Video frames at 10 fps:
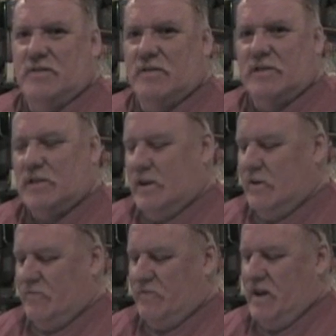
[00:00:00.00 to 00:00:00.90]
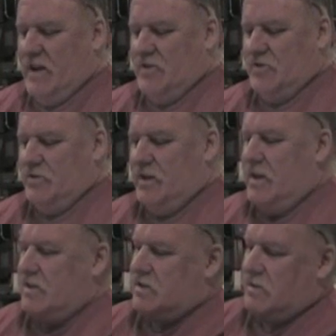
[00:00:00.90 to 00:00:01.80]
the little air flanger that
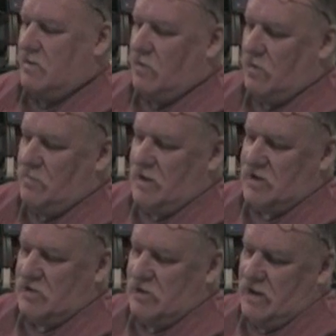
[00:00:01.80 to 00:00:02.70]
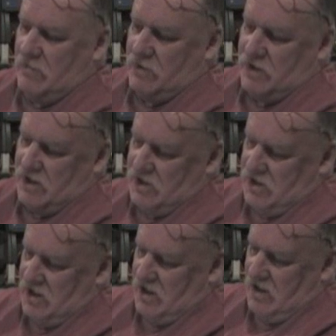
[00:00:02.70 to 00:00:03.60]
has the hole puncher in it. But this
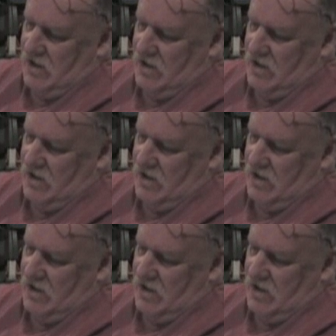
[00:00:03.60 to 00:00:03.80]
thing,